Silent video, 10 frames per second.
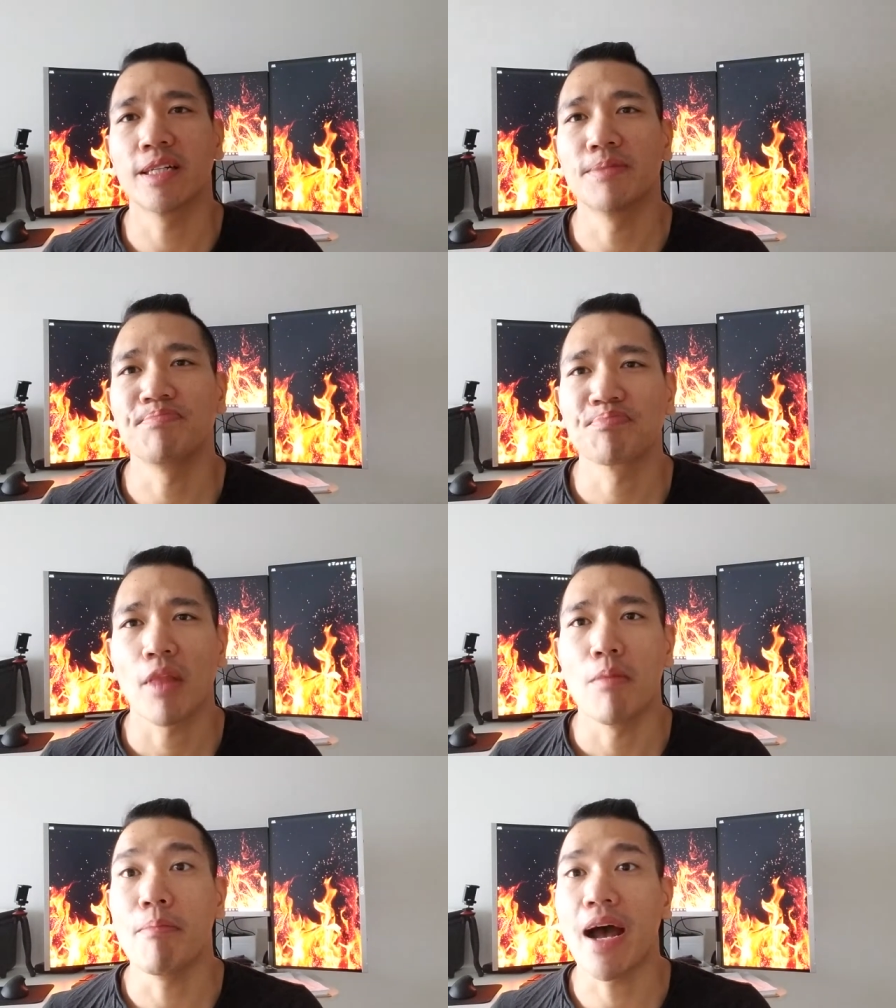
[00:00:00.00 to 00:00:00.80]
Um,
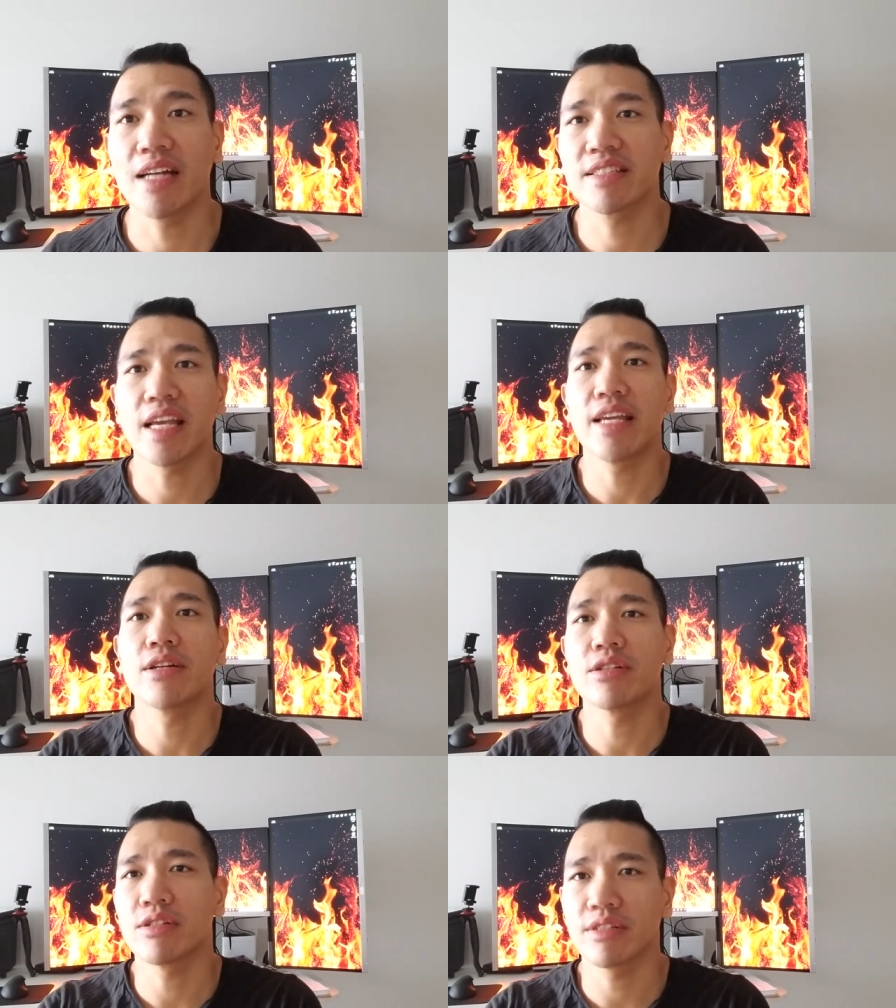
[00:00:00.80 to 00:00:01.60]
mass
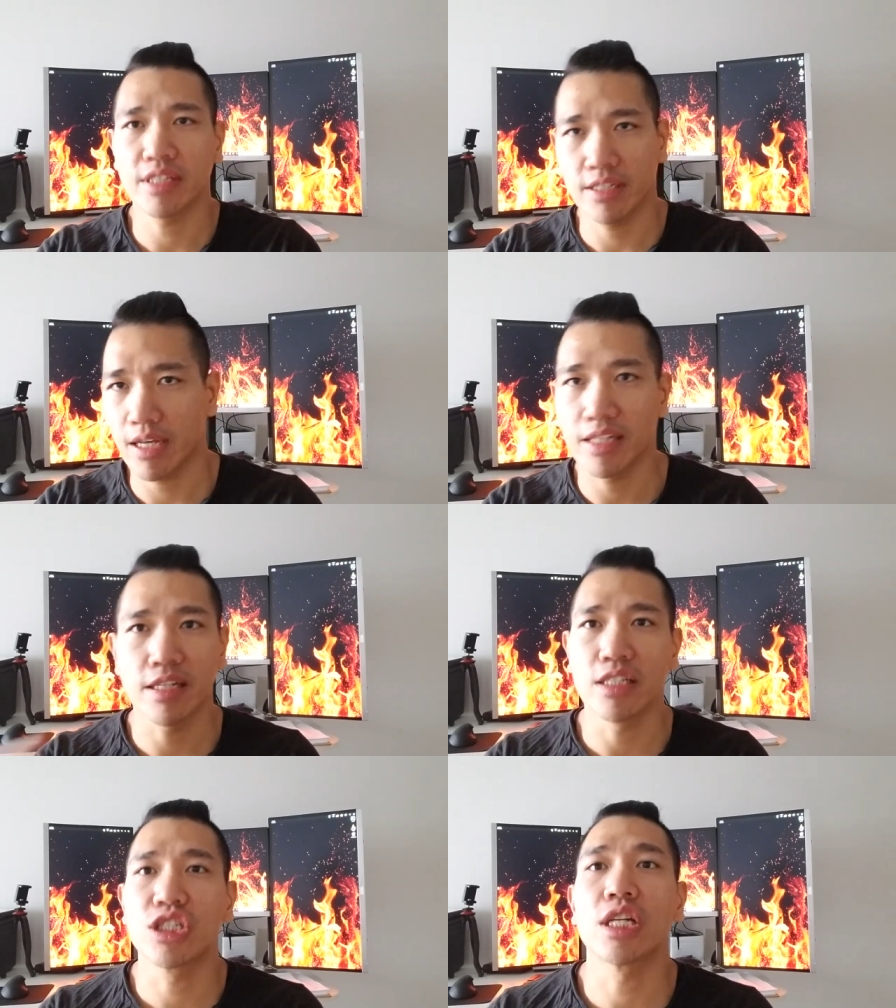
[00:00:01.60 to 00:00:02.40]
gainers and, and,
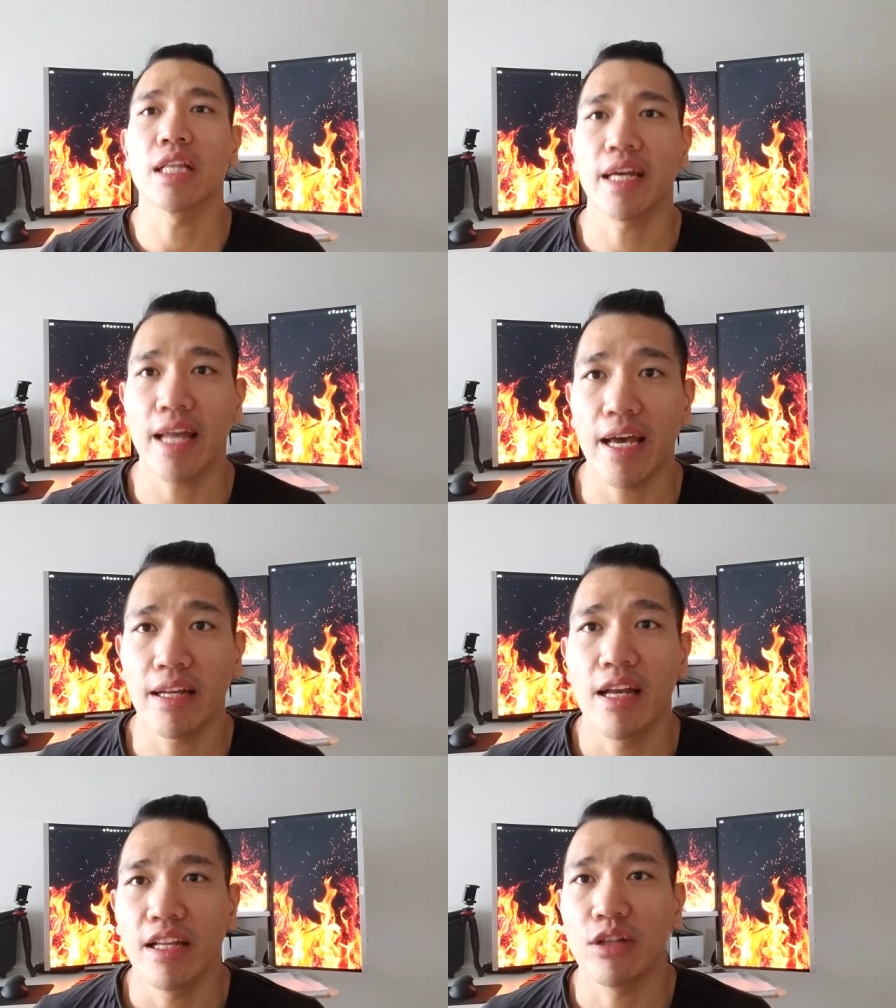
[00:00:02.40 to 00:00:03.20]
and shit like
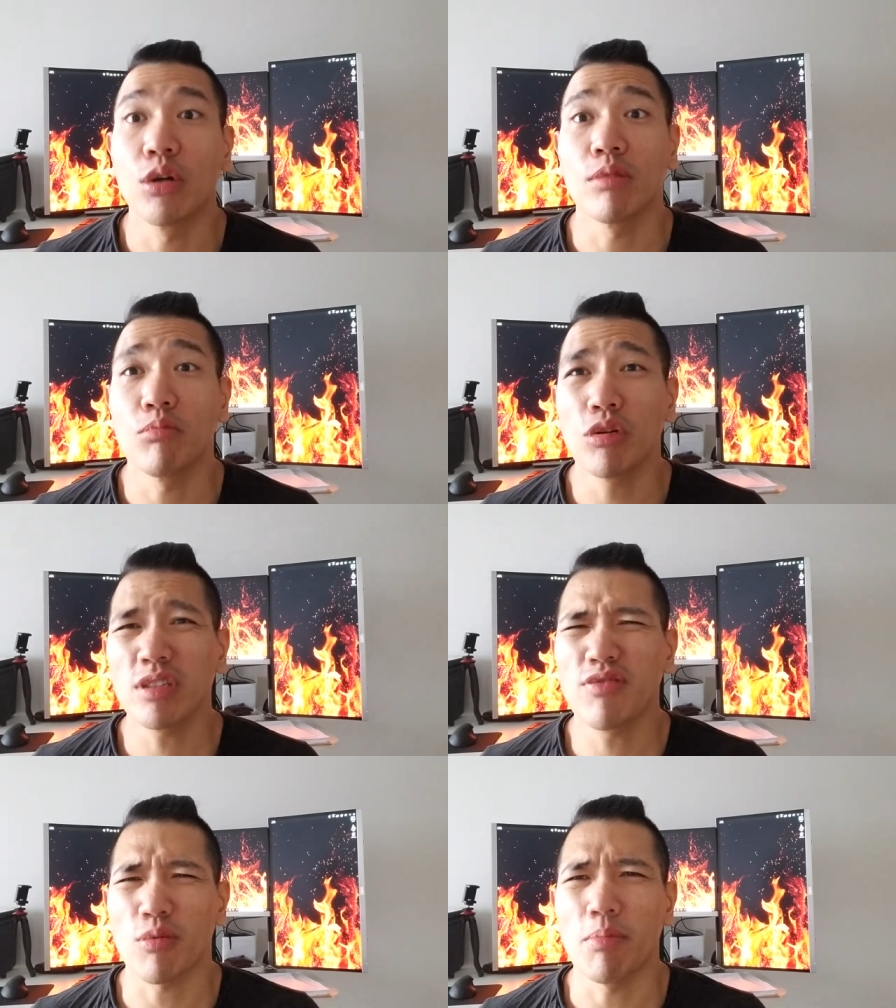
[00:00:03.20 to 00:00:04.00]
that. You know,
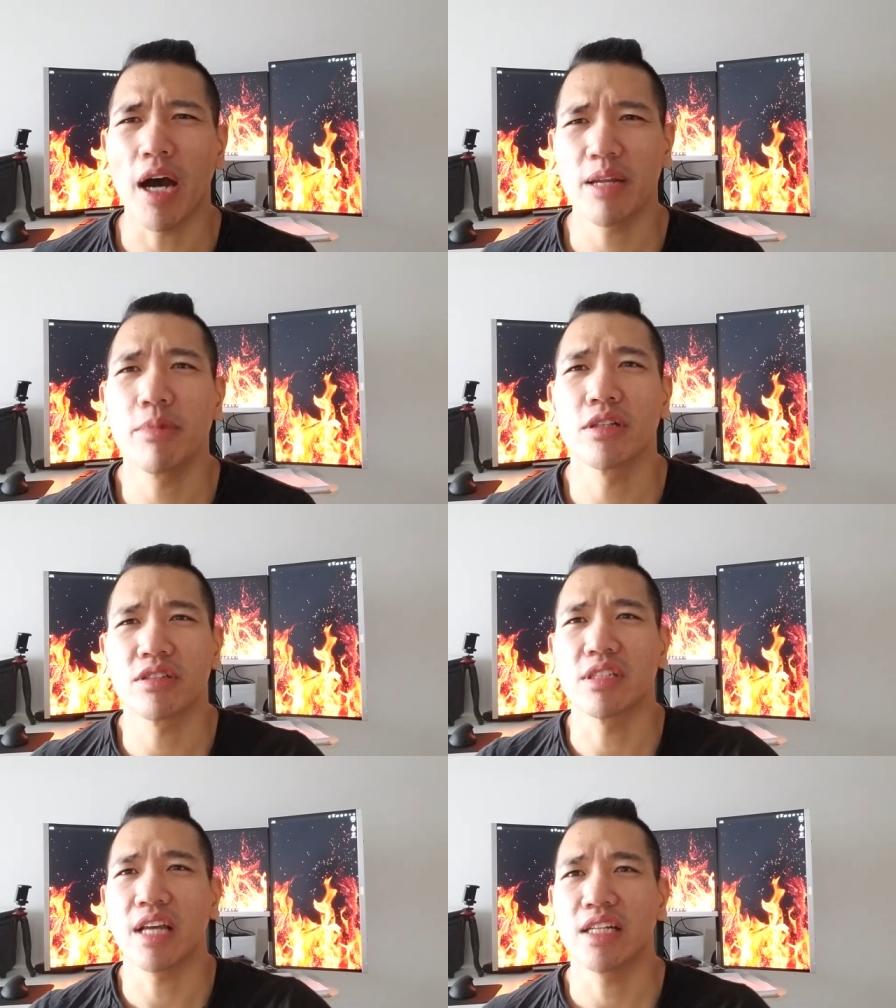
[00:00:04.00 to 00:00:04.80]
mostly for
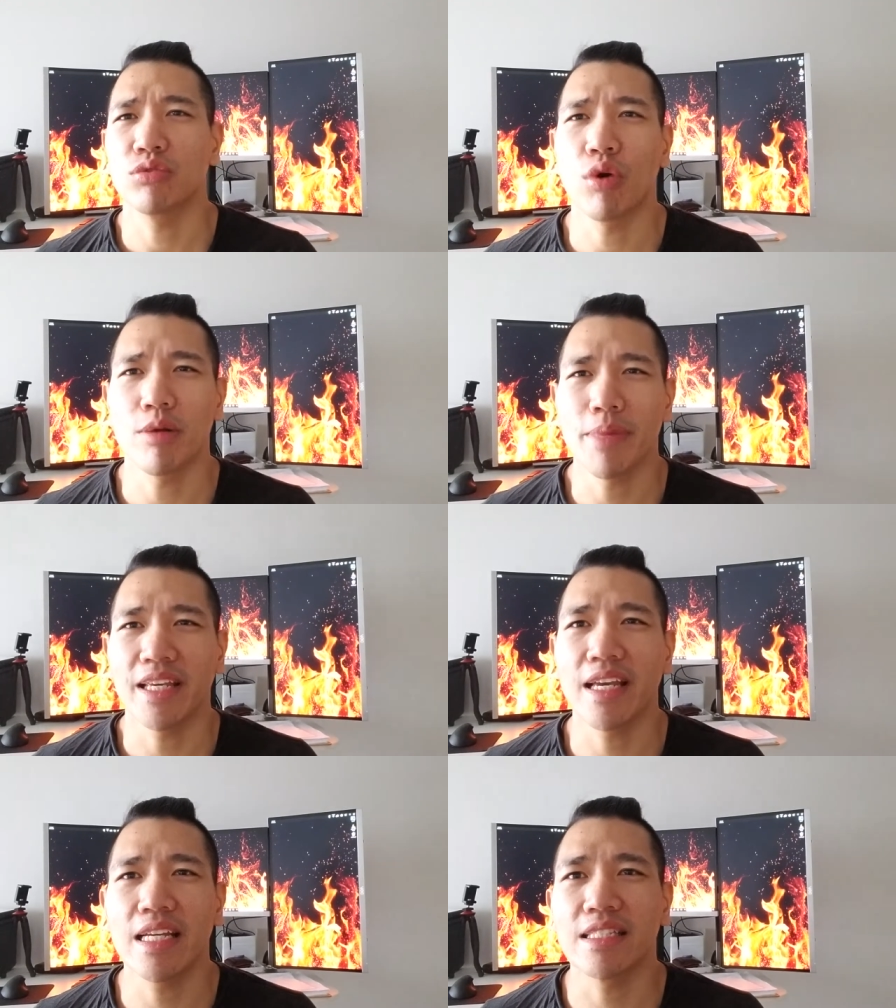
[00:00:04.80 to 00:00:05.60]
bodybuilders and guys who want to
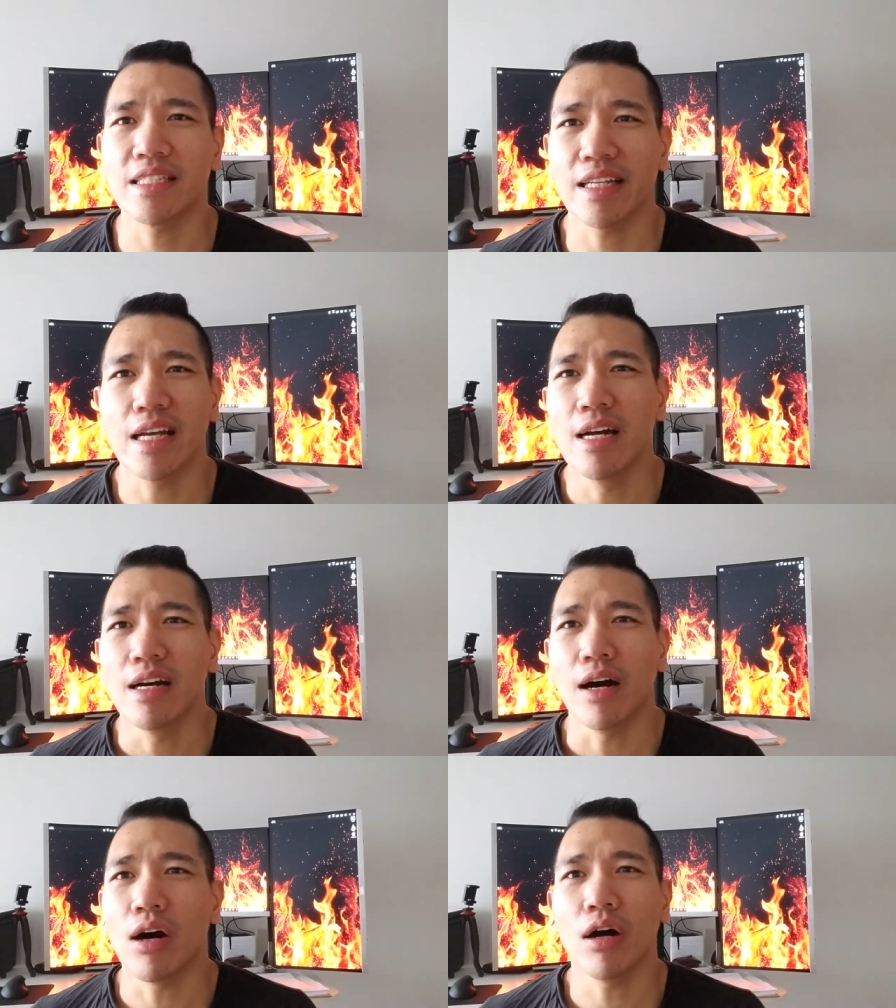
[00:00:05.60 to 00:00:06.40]
make gains. Like
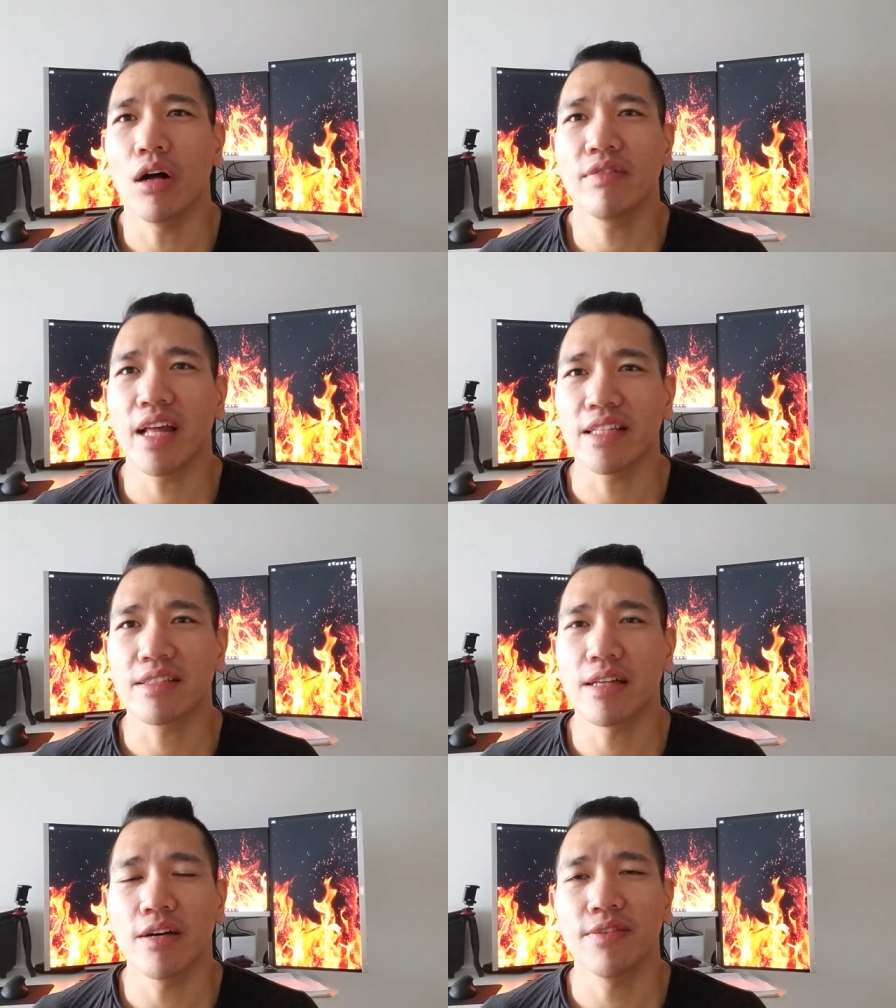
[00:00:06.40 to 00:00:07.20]
all, all that
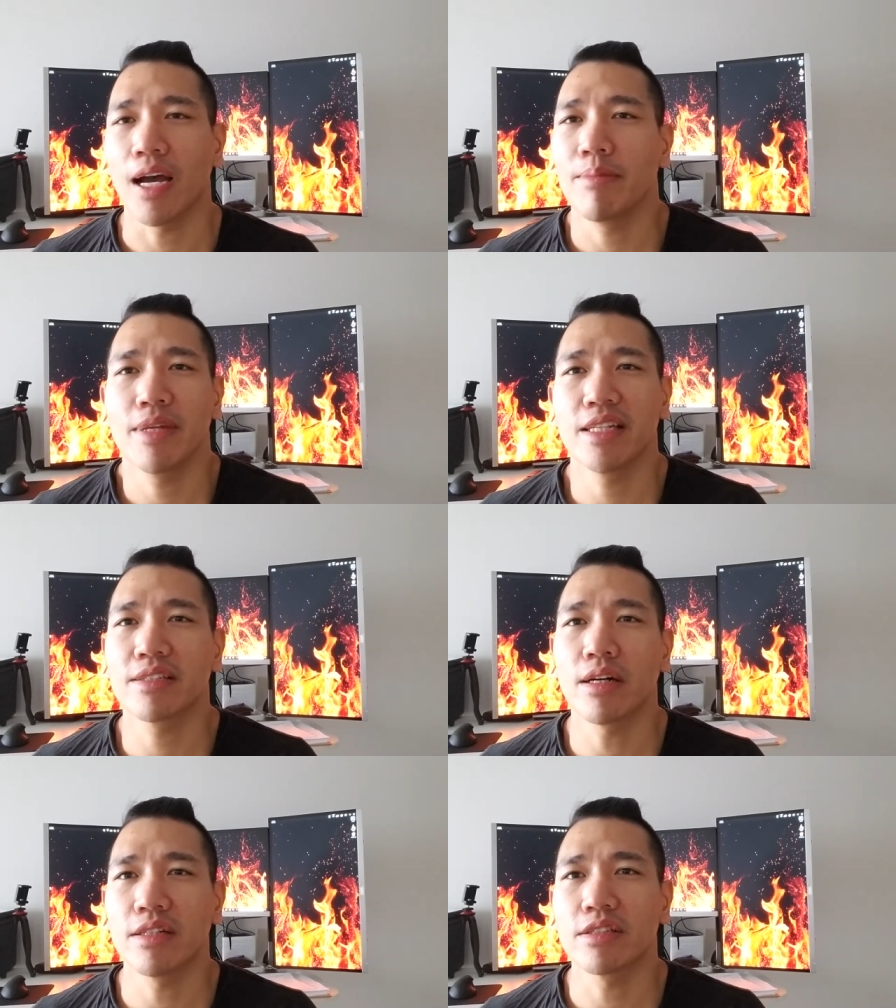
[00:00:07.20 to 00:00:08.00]
stuff. I mean,
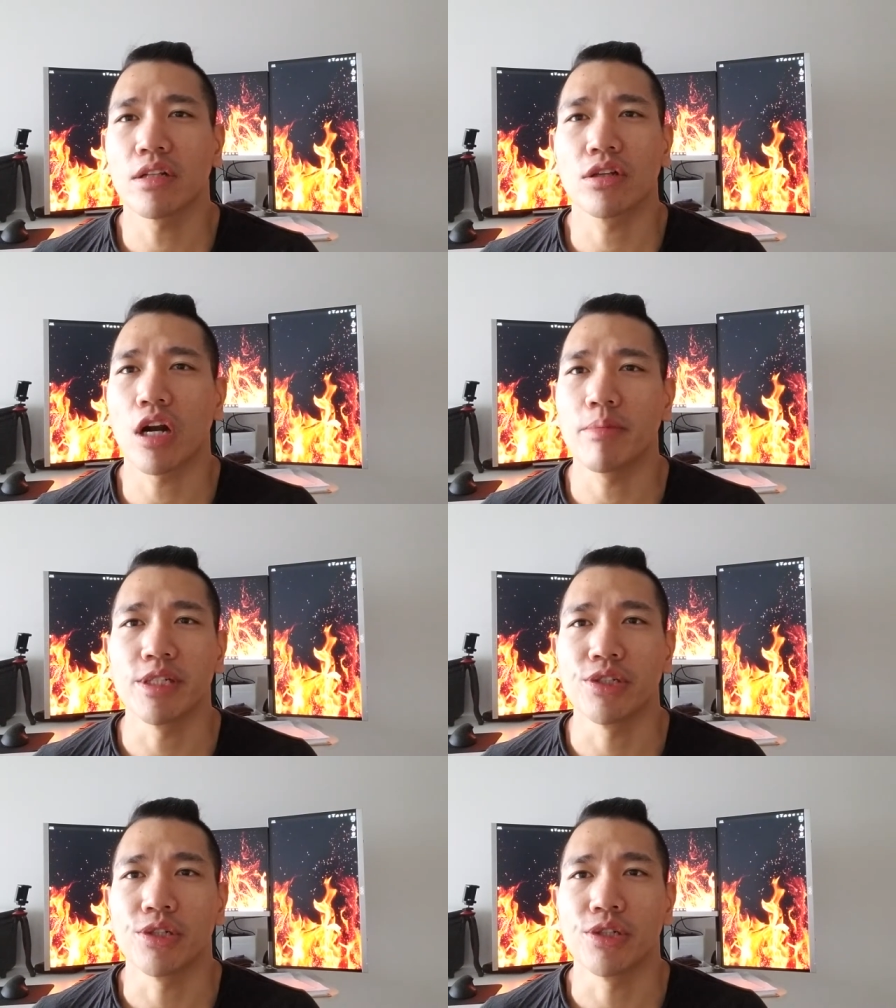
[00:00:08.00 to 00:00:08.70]
it's all it's all garbage.